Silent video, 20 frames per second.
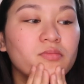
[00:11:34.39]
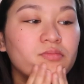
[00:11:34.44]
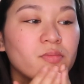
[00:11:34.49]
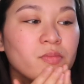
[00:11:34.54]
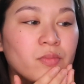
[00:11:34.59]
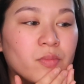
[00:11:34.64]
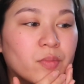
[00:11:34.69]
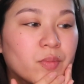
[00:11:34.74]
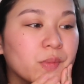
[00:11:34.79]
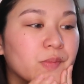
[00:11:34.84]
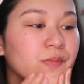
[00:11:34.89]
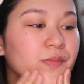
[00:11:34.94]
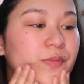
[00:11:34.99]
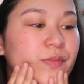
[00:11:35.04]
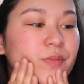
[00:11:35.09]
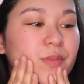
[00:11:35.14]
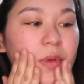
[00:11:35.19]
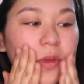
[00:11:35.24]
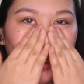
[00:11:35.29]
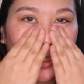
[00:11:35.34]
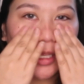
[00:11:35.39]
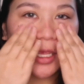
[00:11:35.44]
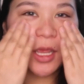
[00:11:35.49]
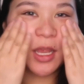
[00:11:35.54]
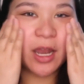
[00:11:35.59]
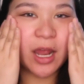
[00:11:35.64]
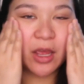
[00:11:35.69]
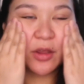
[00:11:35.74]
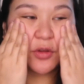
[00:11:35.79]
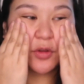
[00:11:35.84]
Hmm.
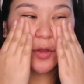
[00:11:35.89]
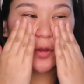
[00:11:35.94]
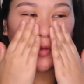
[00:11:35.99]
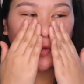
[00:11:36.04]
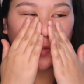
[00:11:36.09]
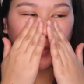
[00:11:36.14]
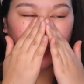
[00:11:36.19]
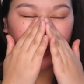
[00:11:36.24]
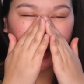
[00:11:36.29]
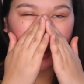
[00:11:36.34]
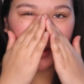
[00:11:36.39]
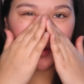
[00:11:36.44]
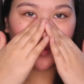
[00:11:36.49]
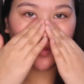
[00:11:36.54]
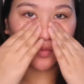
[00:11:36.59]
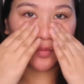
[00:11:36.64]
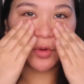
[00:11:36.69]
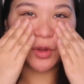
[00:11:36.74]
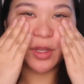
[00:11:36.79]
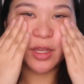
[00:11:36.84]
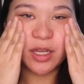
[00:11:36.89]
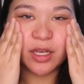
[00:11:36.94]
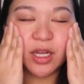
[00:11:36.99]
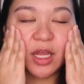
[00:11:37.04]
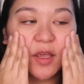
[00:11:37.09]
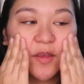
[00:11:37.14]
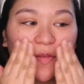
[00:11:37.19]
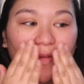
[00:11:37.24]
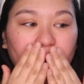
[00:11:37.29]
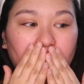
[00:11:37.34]
It actually spreads really
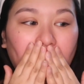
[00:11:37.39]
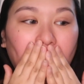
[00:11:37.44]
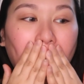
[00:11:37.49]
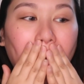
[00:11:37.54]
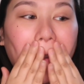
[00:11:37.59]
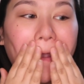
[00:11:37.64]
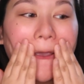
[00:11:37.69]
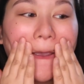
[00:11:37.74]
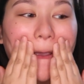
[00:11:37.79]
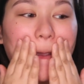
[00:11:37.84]
nicely.